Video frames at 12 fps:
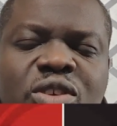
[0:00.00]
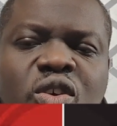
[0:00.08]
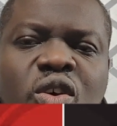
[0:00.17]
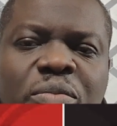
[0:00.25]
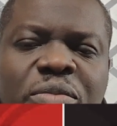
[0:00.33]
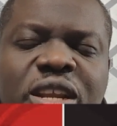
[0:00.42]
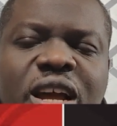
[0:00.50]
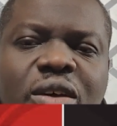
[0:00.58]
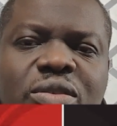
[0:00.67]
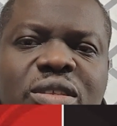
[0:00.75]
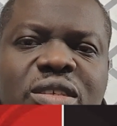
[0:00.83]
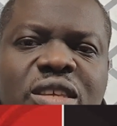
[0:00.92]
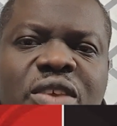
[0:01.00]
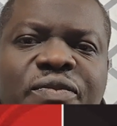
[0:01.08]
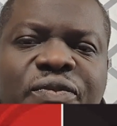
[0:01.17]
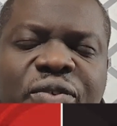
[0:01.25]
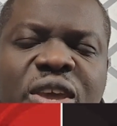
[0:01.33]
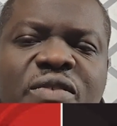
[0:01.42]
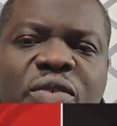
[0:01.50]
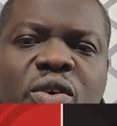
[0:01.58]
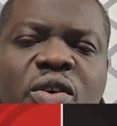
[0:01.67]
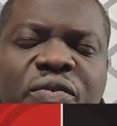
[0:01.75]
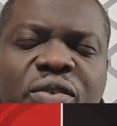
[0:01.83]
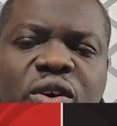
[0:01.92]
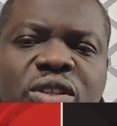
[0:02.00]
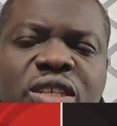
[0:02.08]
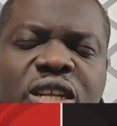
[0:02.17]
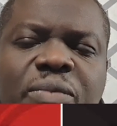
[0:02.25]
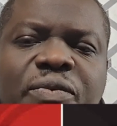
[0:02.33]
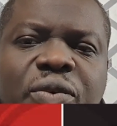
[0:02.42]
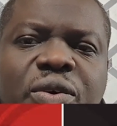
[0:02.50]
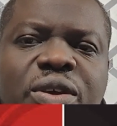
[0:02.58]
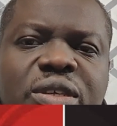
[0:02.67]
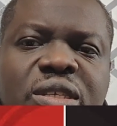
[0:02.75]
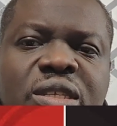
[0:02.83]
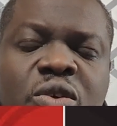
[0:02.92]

coming out in favor of Nottingham Forest.